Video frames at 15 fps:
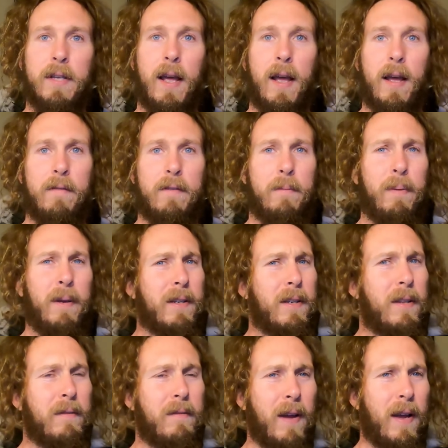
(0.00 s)
have
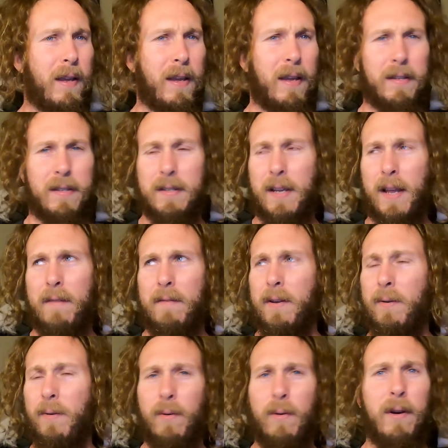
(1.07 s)
depicted the Vikings as having
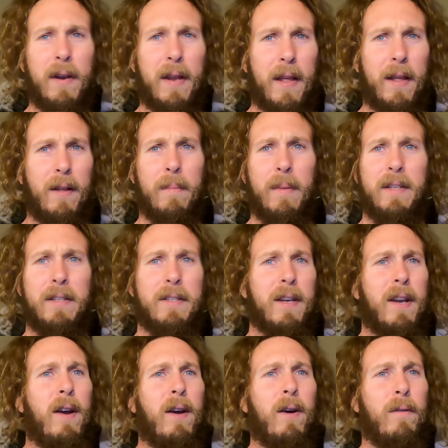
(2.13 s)
horned helmets
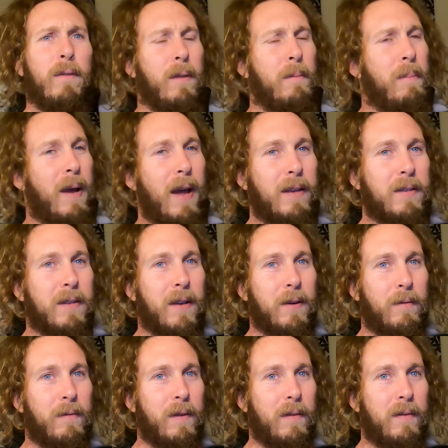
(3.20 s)
over the past
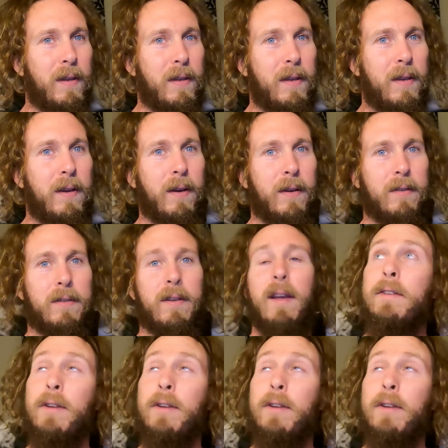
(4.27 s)
150 years.